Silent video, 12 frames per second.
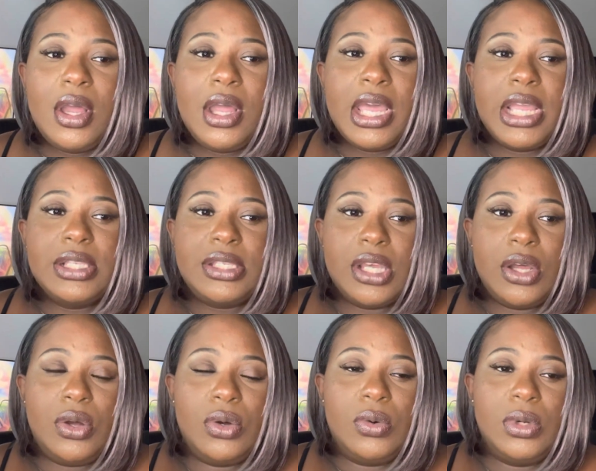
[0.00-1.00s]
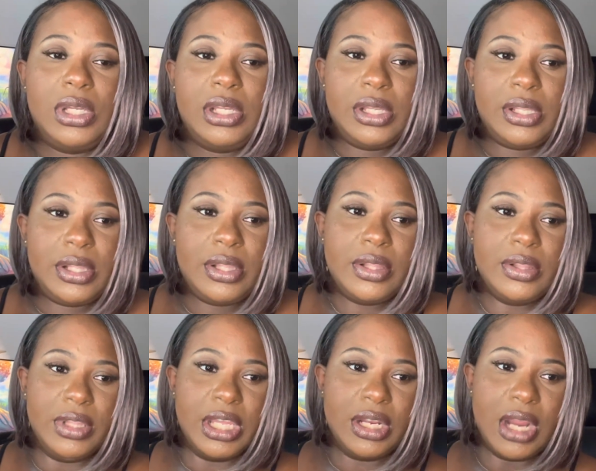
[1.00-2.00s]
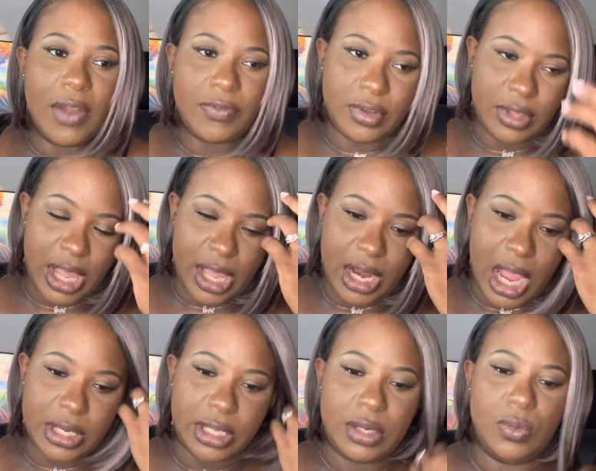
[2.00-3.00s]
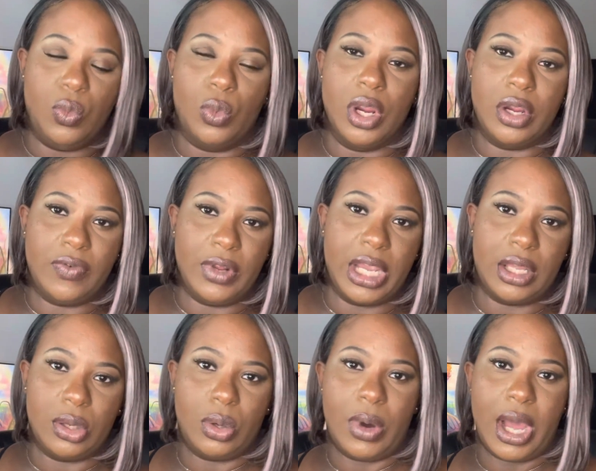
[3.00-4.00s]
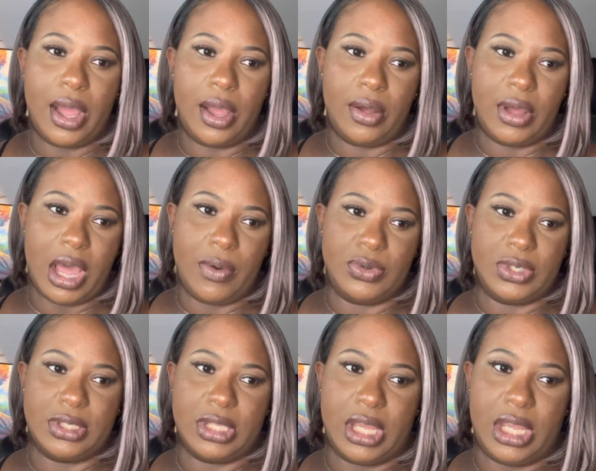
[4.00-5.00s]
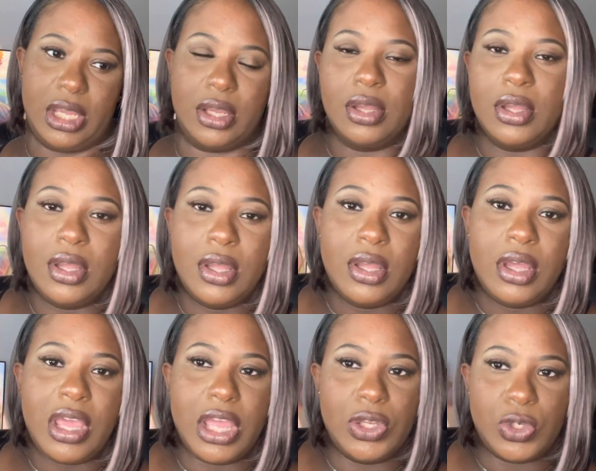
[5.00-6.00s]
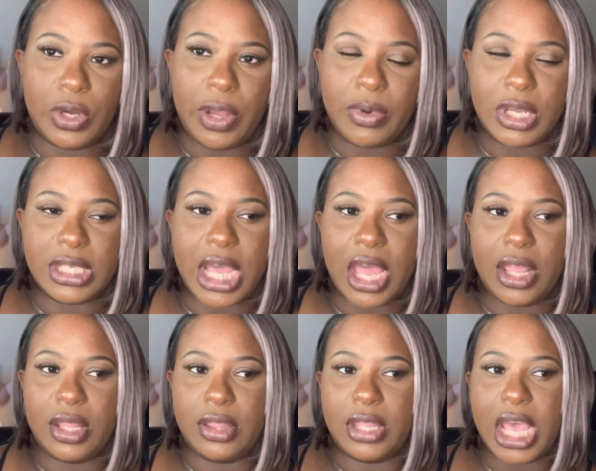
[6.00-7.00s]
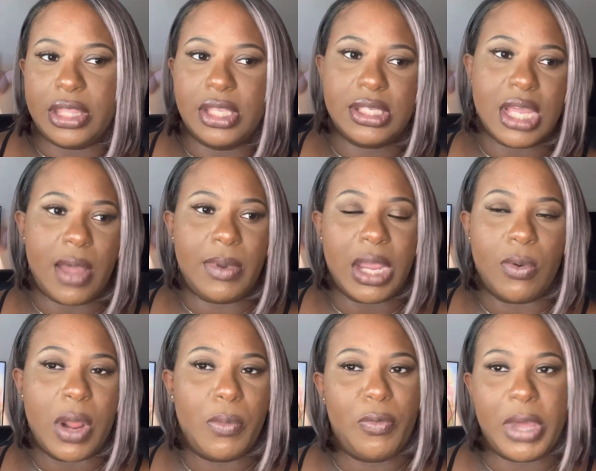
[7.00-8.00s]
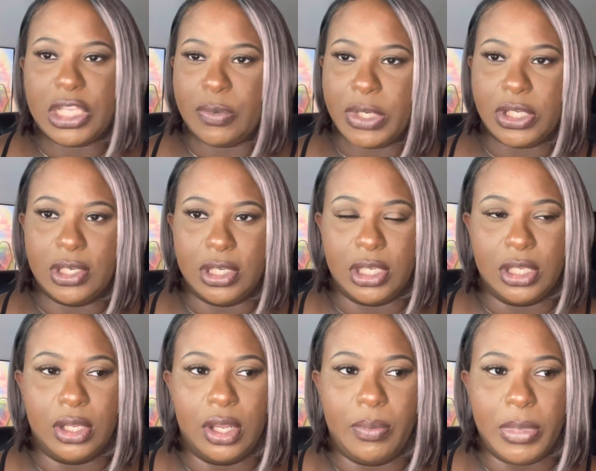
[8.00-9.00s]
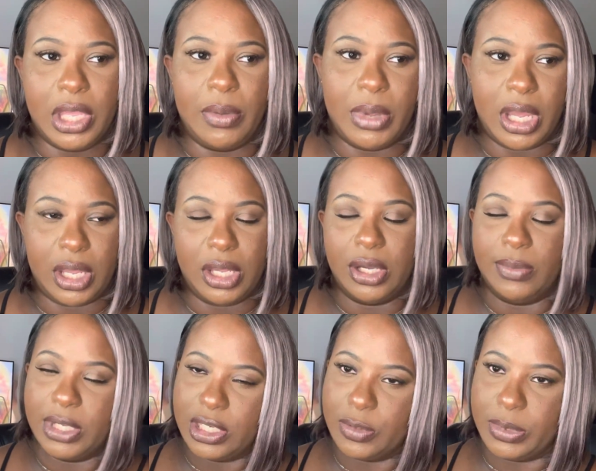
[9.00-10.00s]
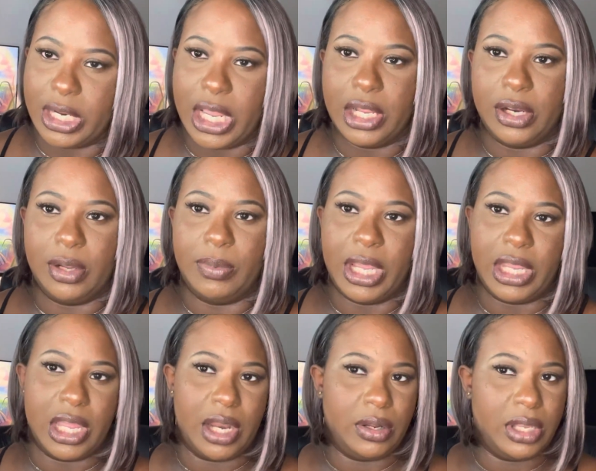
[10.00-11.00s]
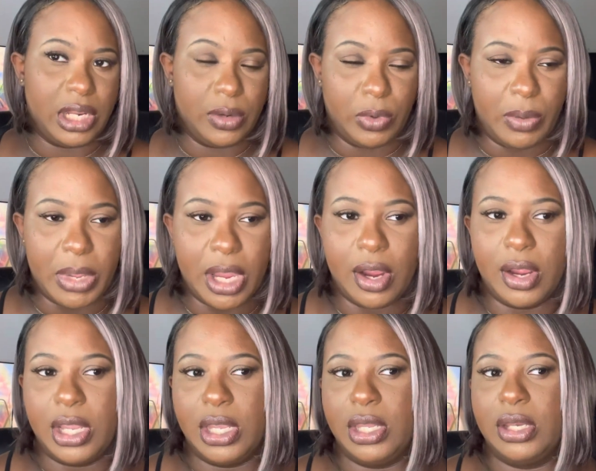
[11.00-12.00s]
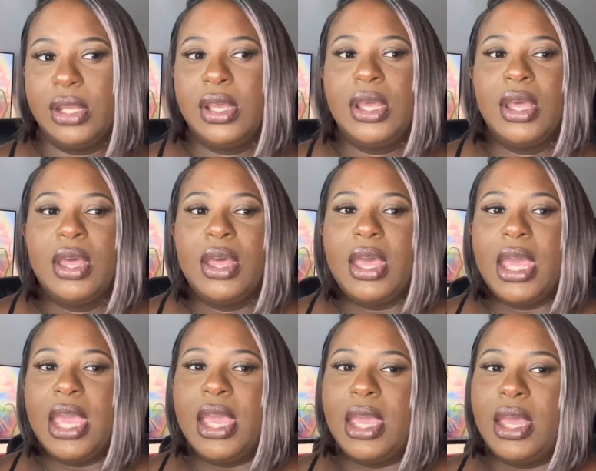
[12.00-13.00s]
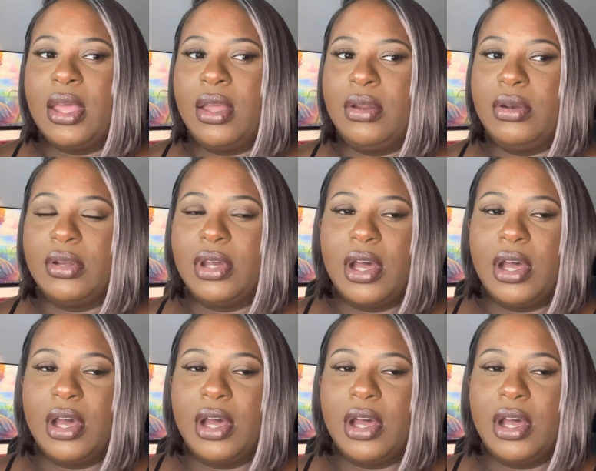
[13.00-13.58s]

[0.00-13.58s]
And so then after that, I didn't work for like a little while. I was just like enjoying it, because at this time, like when I moved back to Michigan, me and my husband had ended up like getting remarried, and